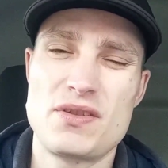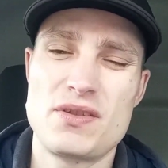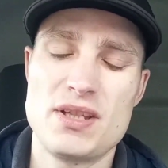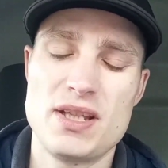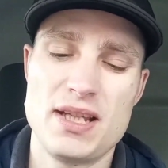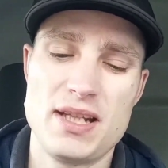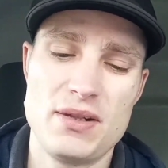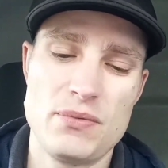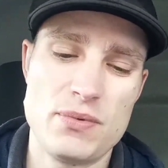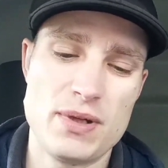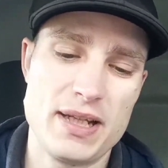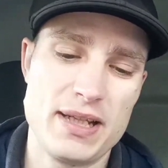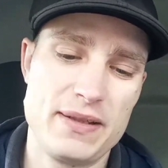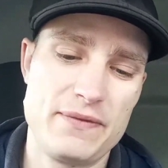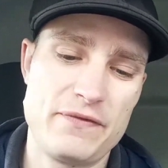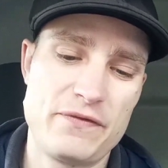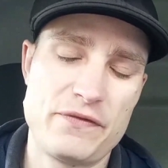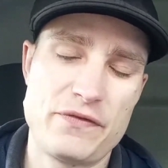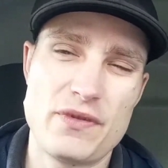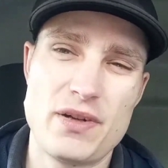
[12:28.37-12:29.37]
in a way,
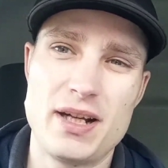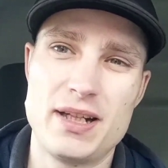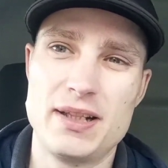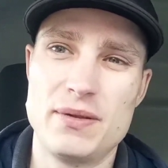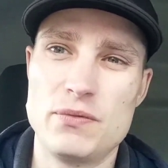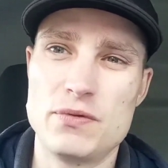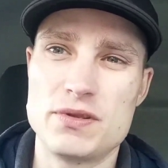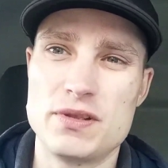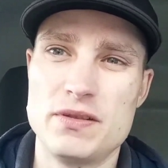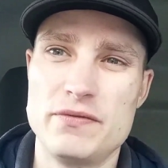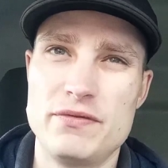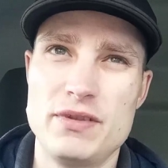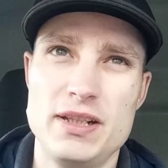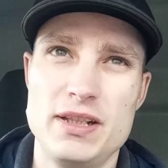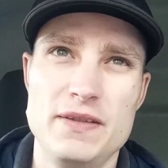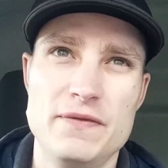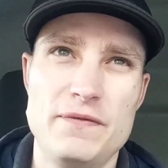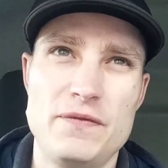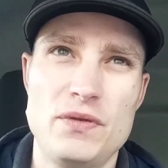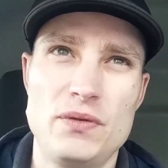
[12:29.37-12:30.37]
Friday wasn't really
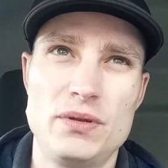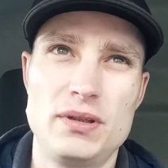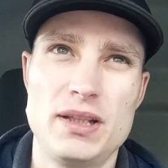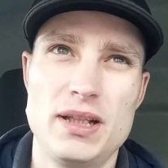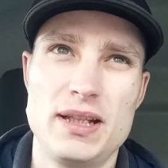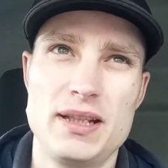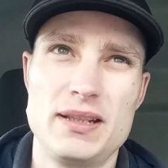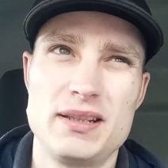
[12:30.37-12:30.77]
a full day